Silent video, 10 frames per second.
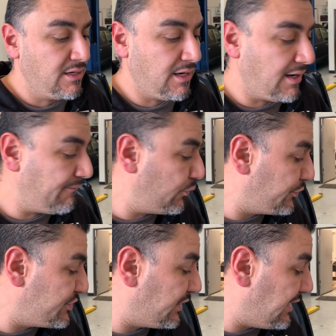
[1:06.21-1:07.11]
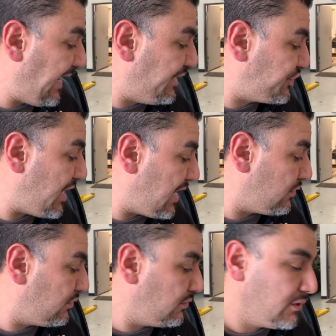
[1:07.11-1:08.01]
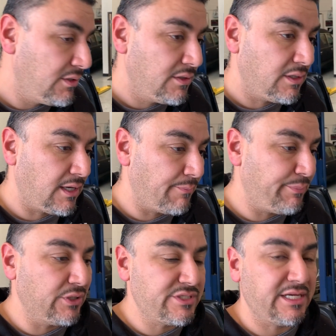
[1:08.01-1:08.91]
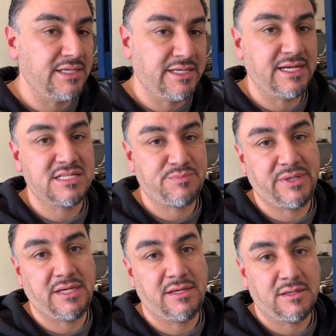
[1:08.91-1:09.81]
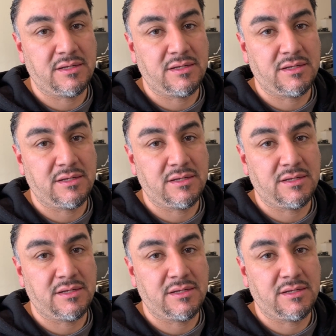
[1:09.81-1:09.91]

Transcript: Um, we're using an eight channel, uh, built-in DSP,